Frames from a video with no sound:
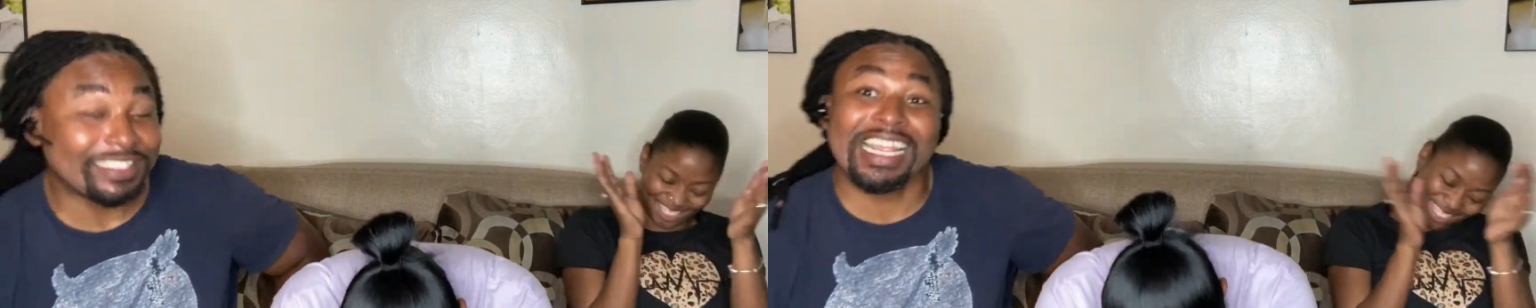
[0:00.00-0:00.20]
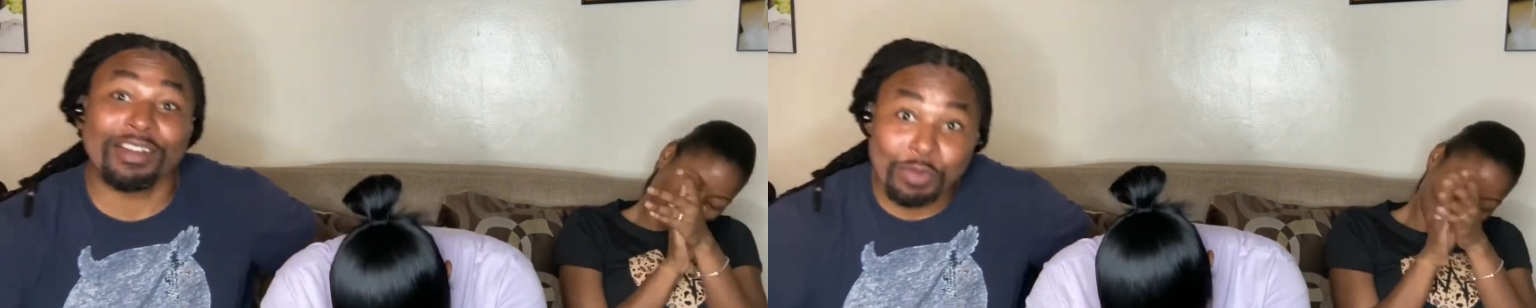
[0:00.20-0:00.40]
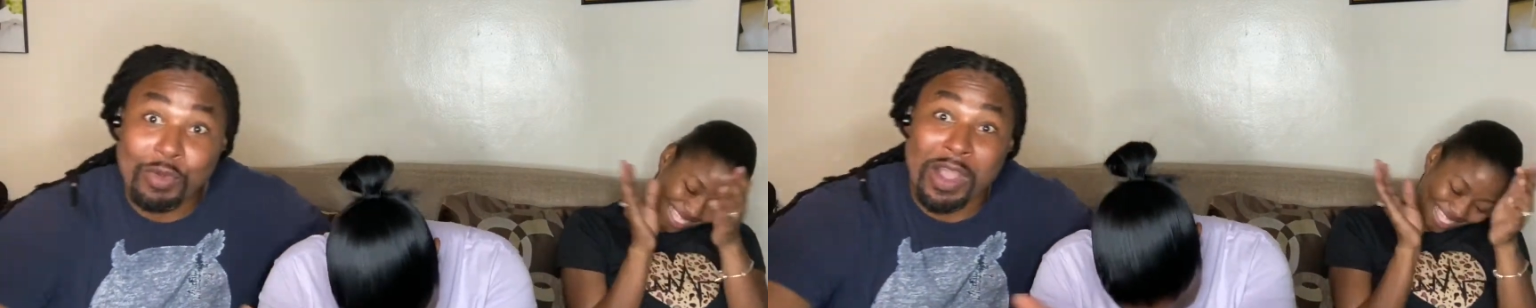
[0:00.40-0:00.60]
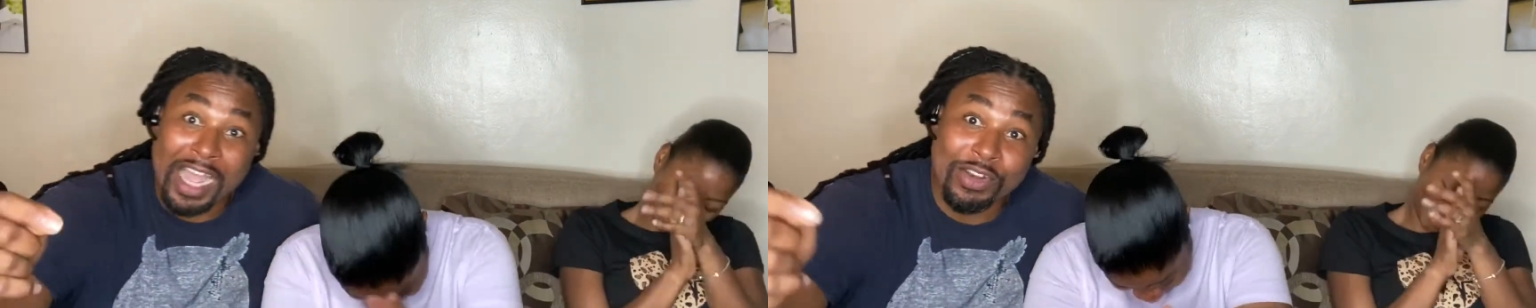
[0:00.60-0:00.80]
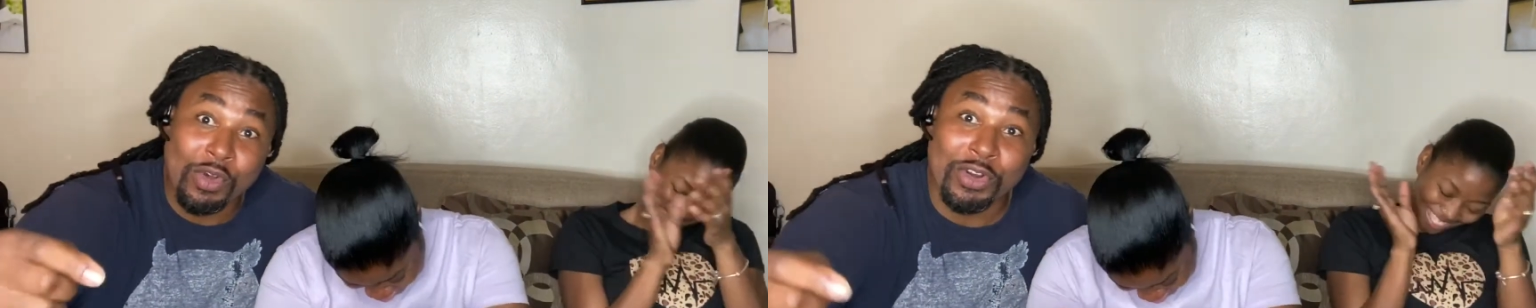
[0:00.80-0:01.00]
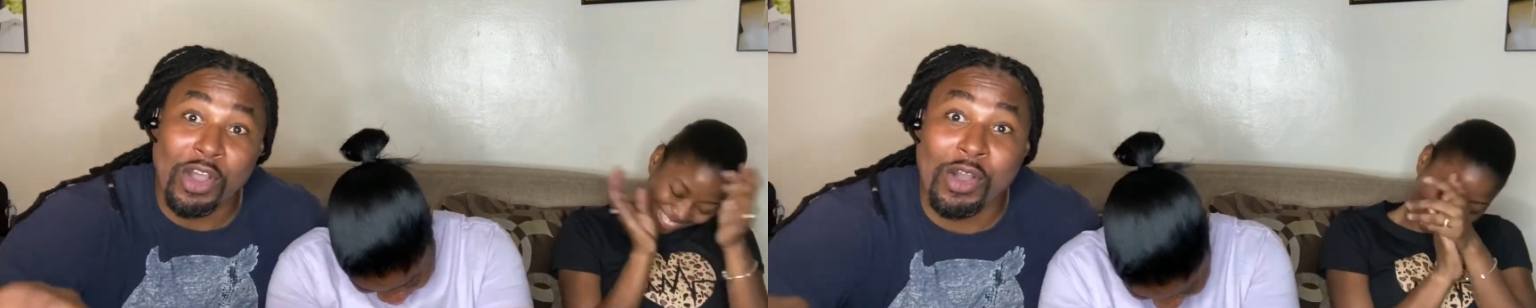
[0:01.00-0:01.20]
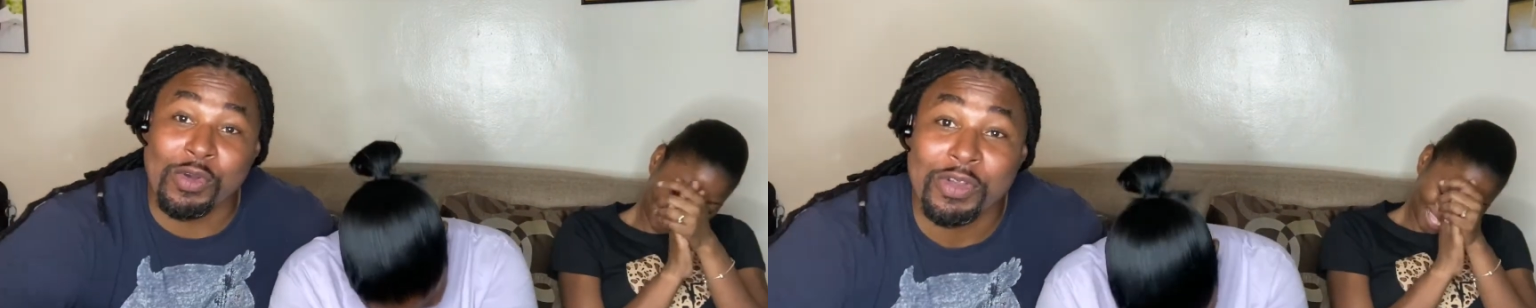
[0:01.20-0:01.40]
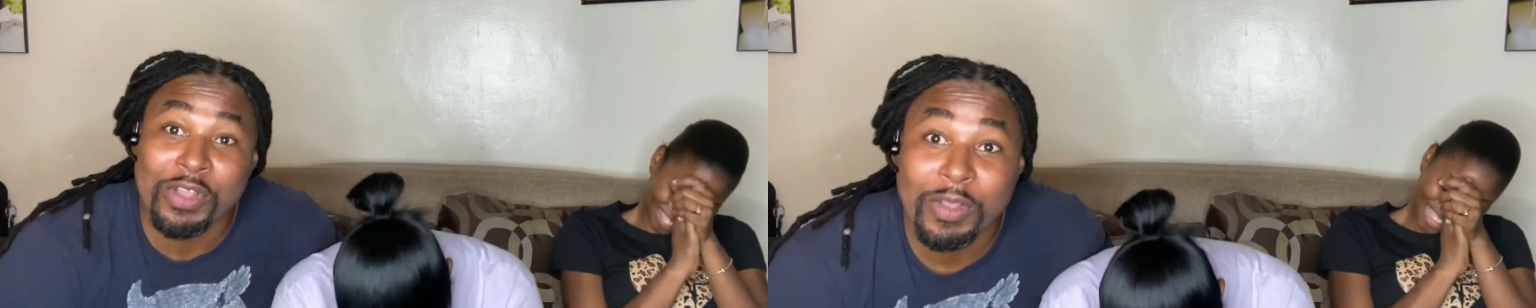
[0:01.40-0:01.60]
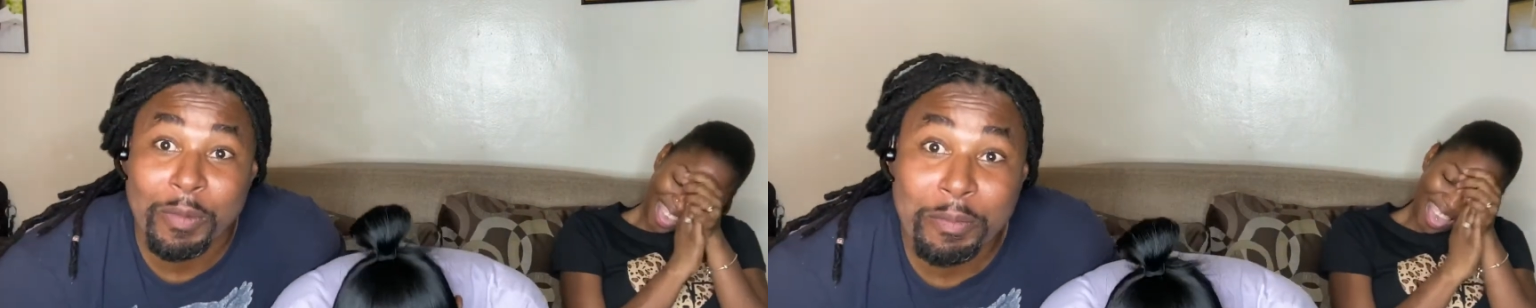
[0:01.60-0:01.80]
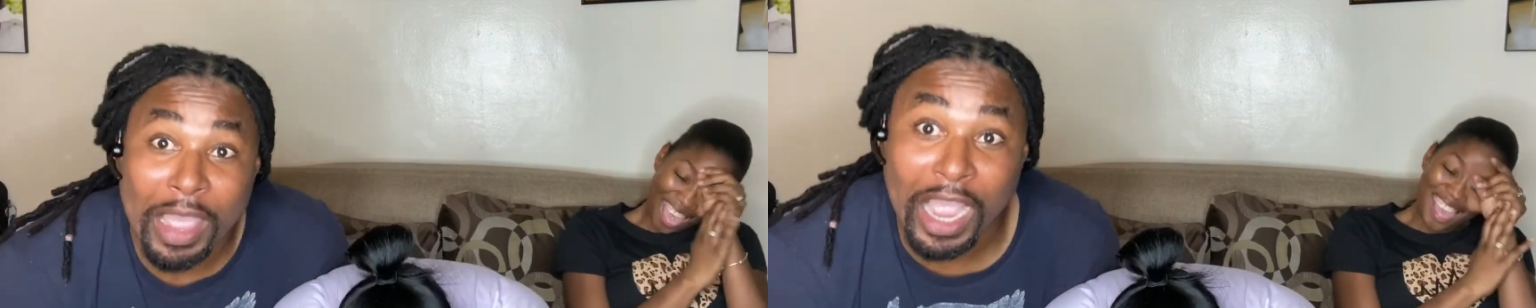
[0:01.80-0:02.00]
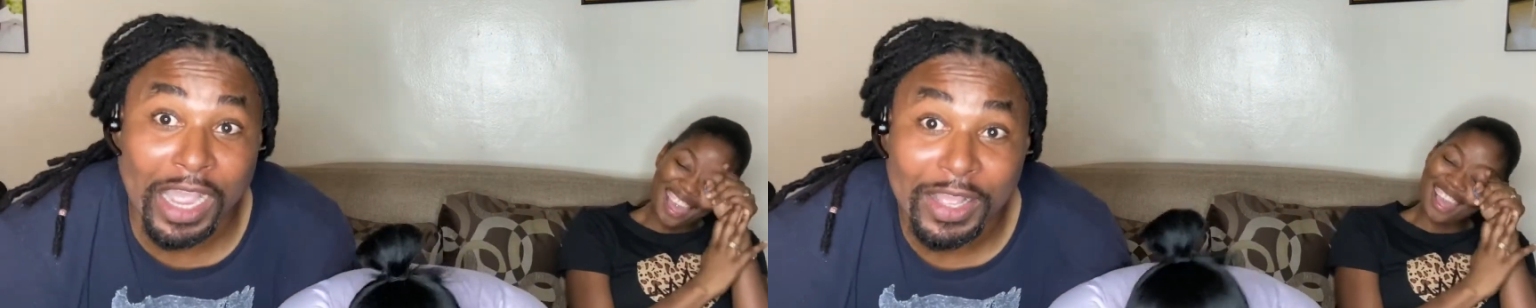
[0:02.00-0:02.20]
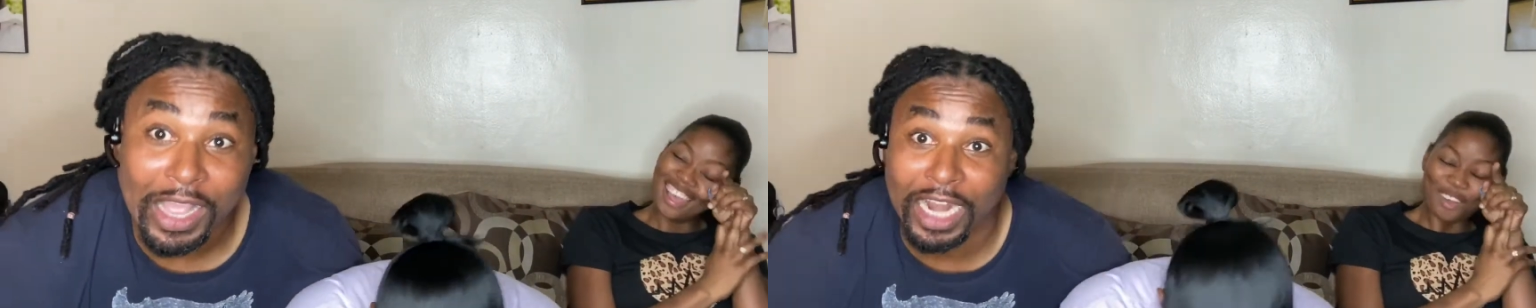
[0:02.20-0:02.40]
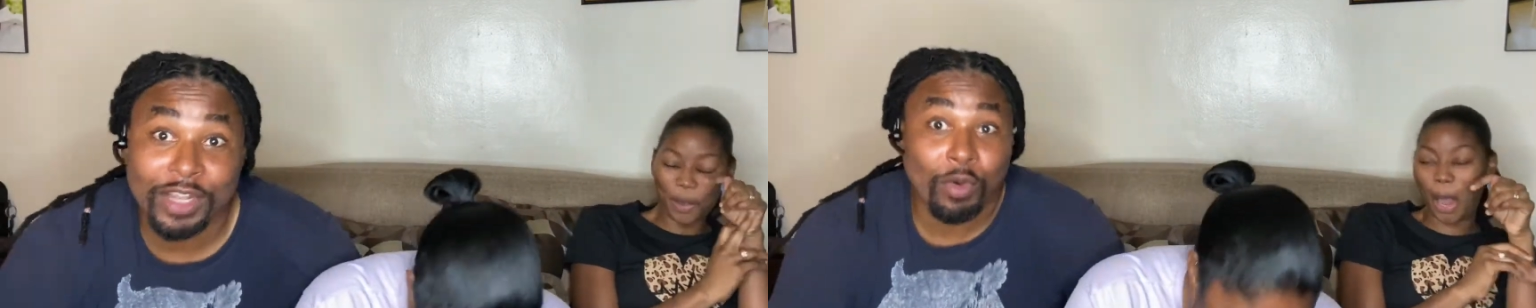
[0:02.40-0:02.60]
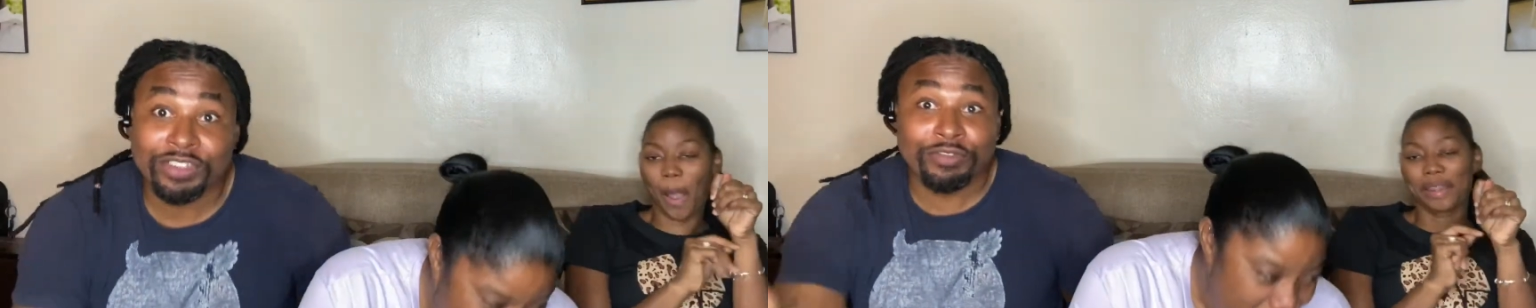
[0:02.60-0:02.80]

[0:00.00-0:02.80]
Speaker 1: that we want no know and it wasn't,